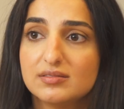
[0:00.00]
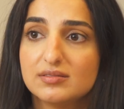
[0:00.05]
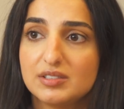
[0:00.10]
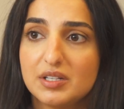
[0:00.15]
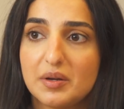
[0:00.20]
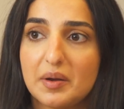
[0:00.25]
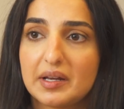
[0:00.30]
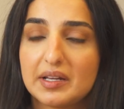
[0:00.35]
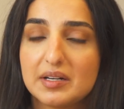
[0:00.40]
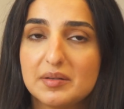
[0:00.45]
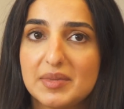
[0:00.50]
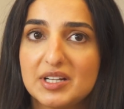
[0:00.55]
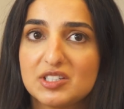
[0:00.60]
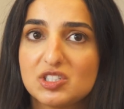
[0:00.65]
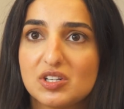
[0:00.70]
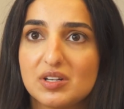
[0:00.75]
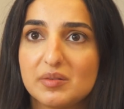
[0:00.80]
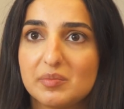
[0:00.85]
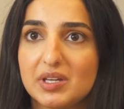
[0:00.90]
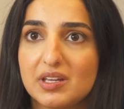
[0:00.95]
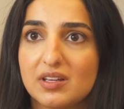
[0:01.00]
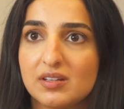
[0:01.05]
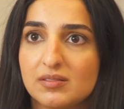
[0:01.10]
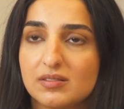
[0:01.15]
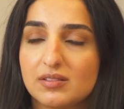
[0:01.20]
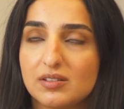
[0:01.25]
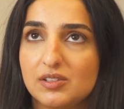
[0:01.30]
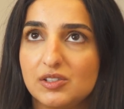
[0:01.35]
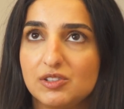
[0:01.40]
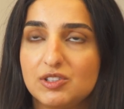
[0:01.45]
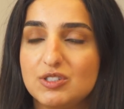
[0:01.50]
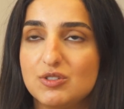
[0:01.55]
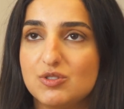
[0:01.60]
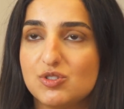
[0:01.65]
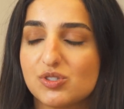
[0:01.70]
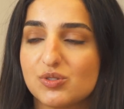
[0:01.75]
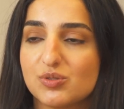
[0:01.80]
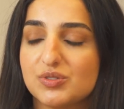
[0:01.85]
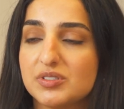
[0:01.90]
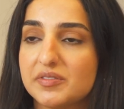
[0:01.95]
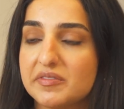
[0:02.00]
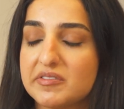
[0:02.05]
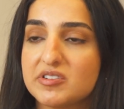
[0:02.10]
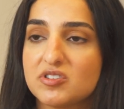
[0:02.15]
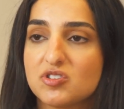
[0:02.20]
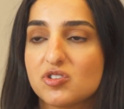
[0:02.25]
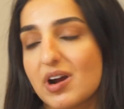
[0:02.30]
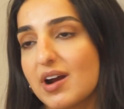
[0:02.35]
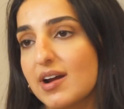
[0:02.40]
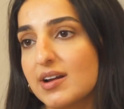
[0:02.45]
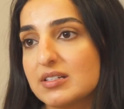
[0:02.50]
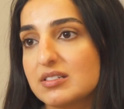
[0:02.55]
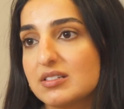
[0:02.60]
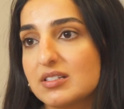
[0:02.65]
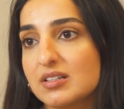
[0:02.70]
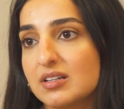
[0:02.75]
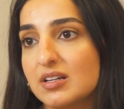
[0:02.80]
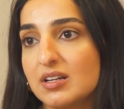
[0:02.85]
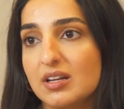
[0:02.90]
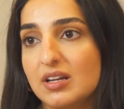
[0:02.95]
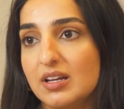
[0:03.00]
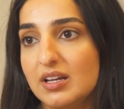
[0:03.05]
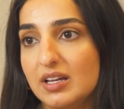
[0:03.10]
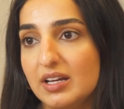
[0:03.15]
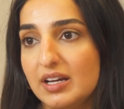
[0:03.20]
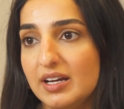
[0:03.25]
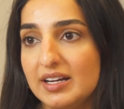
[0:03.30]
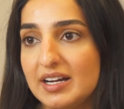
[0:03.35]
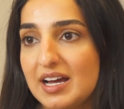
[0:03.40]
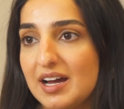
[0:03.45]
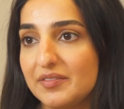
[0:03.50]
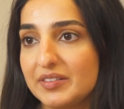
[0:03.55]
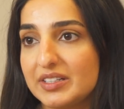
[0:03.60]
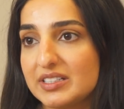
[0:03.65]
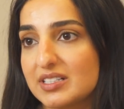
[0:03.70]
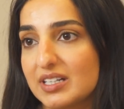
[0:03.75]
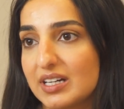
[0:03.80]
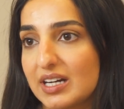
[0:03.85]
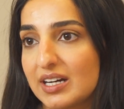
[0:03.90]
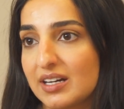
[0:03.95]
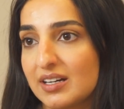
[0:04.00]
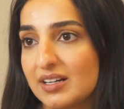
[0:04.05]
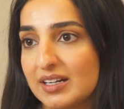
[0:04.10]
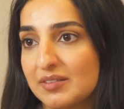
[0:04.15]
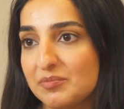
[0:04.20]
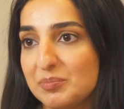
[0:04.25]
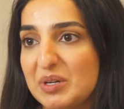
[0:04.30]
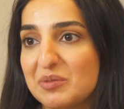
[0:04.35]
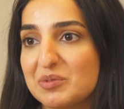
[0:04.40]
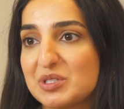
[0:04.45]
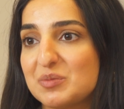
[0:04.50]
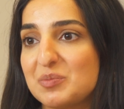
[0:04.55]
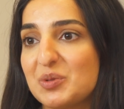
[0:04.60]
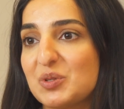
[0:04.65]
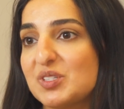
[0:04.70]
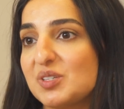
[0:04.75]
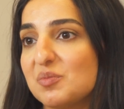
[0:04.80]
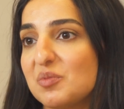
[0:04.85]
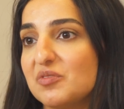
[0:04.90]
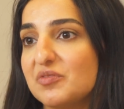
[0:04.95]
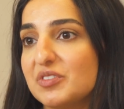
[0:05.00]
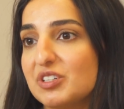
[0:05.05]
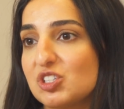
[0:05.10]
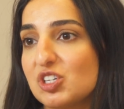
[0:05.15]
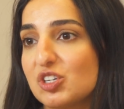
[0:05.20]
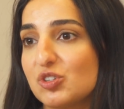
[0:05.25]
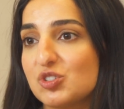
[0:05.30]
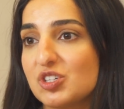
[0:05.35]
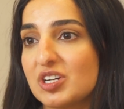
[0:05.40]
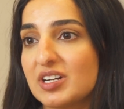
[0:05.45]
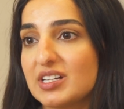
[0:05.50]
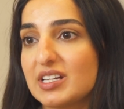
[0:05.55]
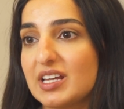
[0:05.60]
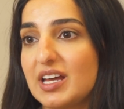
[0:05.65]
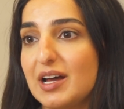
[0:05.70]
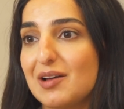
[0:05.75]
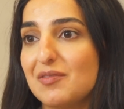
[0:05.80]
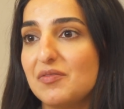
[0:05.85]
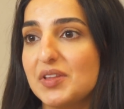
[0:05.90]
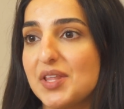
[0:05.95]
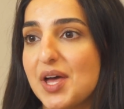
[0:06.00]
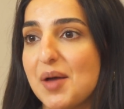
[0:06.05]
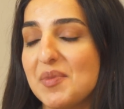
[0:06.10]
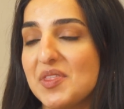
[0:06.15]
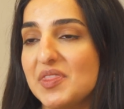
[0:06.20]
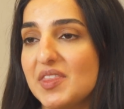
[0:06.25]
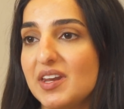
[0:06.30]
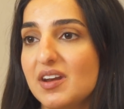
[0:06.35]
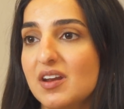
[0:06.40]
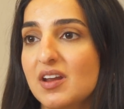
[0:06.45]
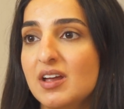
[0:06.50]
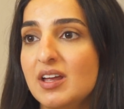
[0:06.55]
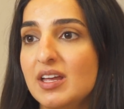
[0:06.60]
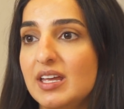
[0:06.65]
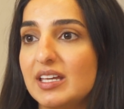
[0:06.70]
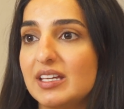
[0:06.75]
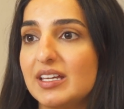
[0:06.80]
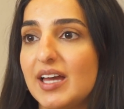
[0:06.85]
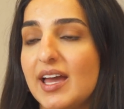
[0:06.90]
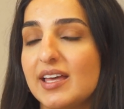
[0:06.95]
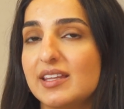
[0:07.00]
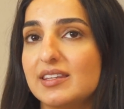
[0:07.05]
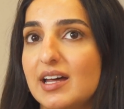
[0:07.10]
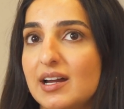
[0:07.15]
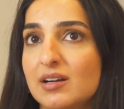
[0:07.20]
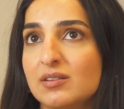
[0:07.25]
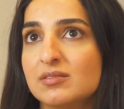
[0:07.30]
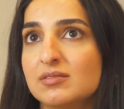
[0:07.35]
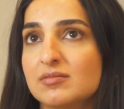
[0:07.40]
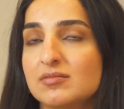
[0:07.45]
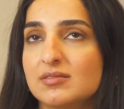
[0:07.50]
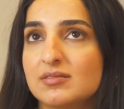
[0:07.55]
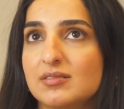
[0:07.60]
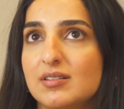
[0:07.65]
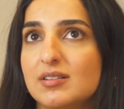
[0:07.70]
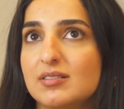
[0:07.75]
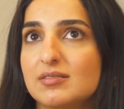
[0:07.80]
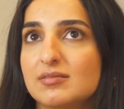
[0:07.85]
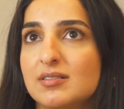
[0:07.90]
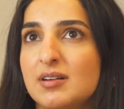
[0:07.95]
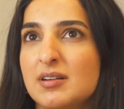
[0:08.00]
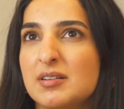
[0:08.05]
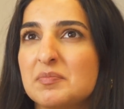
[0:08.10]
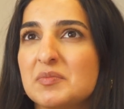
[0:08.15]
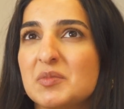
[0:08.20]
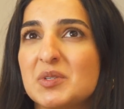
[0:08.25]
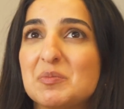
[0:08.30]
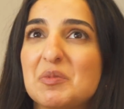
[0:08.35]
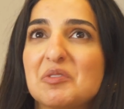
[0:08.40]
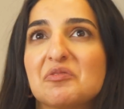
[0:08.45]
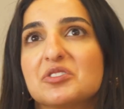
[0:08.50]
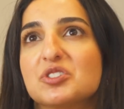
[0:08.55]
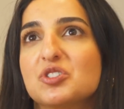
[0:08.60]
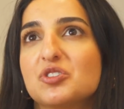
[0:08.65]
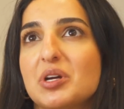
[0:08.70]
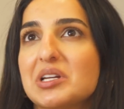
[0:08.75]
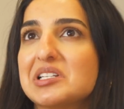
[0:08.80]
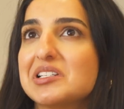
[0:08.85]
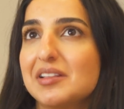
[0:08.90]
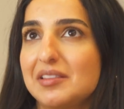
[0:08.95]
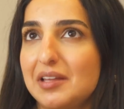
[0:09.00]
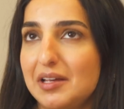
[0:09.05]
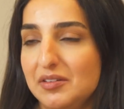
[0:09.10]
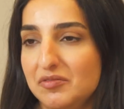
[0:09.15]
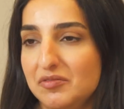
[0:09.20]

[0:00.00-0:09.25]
No, I can imagine it being a huge source of stress and having to be responsible for children and care for them, and then getting that must be frustrating, that